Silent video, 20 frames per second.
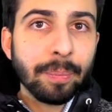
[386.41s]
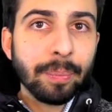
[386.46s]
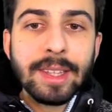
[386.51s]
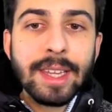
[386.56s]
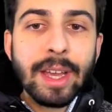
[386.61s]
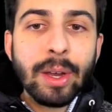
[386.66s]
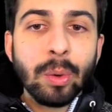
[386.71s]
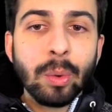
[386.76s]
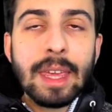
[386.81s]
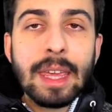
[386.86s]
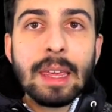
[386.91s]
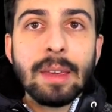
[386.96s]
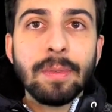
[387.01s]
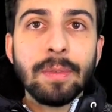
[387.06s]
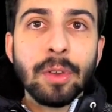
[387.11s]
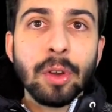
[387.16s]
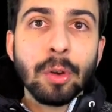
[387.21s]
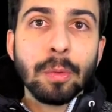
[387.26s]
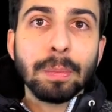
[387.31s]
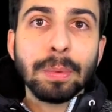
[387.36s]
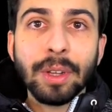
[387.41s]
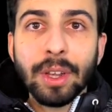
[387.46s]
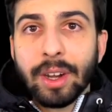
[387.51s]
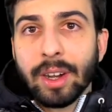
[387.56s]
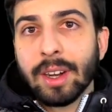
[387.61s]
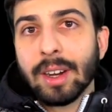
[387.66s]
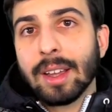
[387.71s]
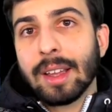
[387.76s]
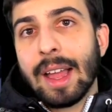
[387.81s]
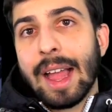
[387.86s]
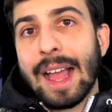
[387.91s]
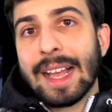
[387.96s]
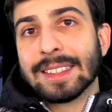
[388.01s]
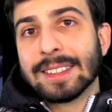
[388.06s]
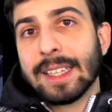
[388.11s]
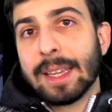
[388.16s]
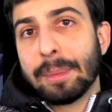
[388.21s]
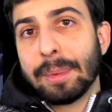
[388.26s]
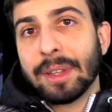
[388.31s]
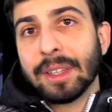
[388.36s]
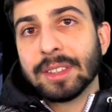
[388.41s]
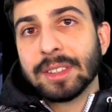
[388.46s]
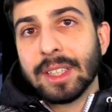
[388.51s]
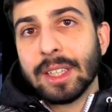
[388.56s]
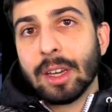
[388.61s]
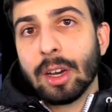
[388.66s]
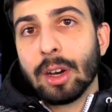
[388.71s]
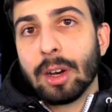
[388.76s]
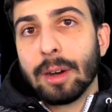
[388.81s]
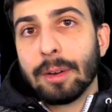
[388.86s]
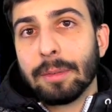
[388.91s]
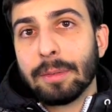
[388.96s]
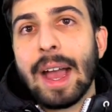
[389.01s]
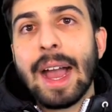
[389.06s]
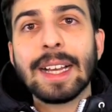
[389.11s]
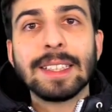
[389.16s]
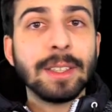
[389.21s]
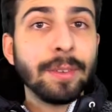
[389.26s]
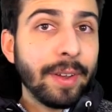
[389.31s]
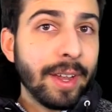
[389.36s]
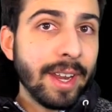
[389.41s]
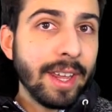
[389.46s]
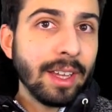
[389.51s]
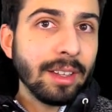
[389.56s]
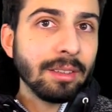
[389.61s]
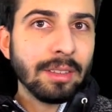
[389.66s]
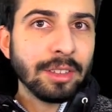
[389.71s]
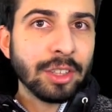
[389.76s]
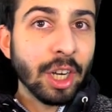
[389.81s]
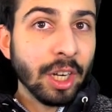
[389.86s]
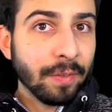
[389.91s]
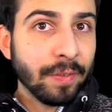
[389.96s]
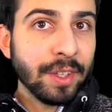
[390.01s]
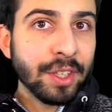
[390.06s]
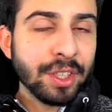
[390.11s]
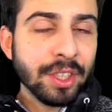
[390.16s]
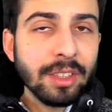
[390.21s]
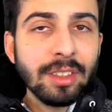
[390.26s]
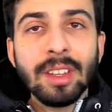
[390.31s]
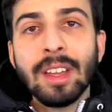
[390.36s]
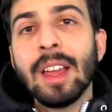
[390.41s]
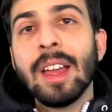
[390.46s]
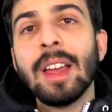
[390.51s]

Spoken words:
Now, if your player has the ability of activating dark vision,